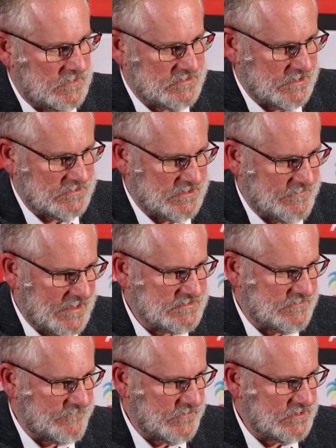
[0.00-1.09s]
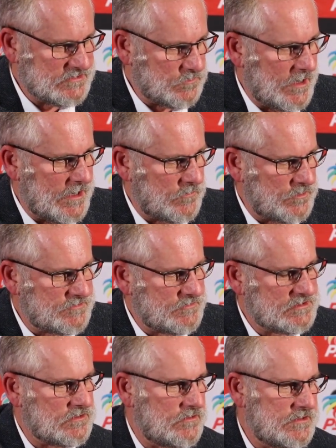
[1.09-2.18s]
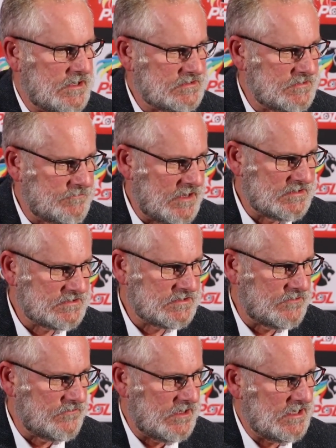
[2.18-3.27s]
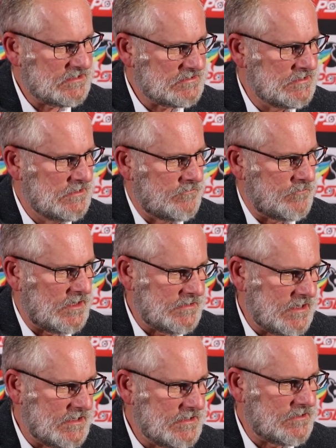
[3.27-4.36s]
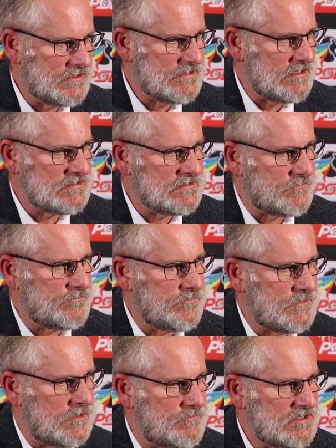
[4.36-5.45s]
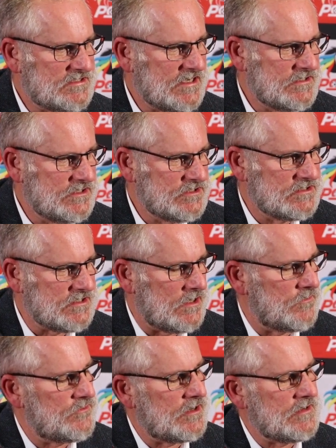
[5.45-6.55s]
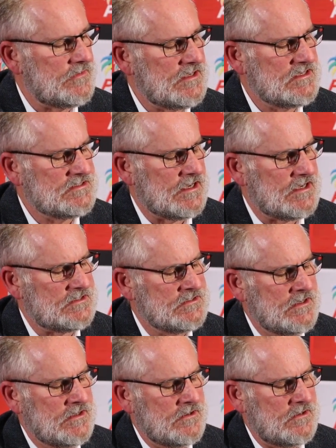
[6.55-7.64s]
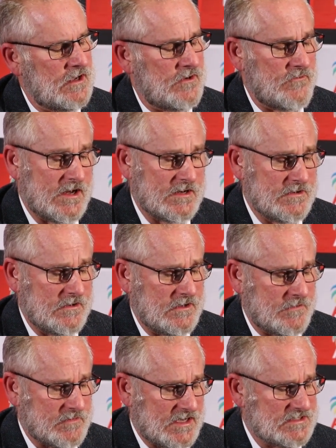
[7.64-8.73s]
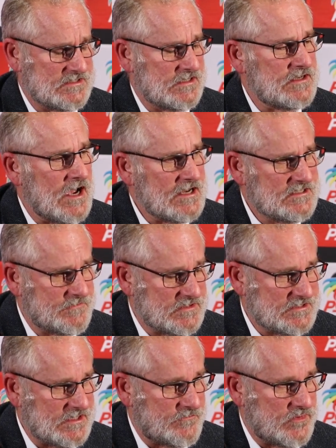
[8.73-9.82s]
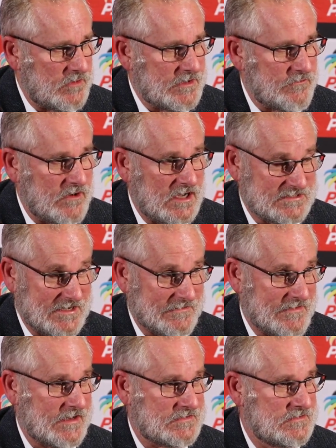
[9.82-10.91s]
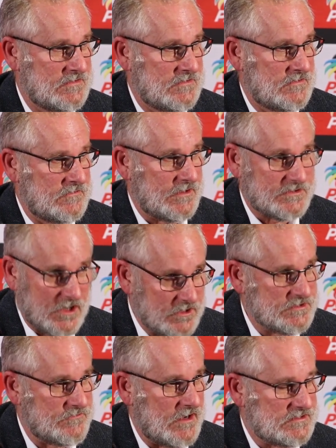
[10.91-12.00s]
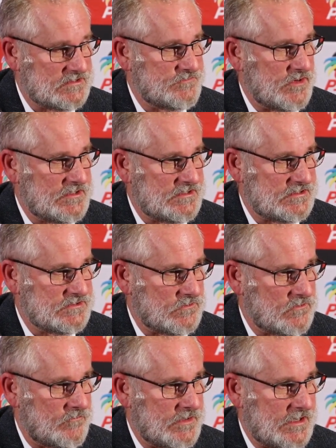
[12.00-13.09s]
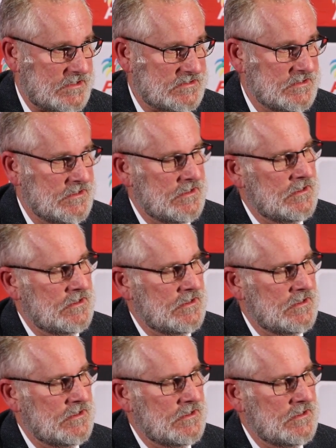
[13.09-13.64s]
So that's the first way in which misconduct matters can arise. Nande could tell us the percentages. I would reckon these days, I'm guessing, 90% probably arise like that. They don't arise as protests or complaints.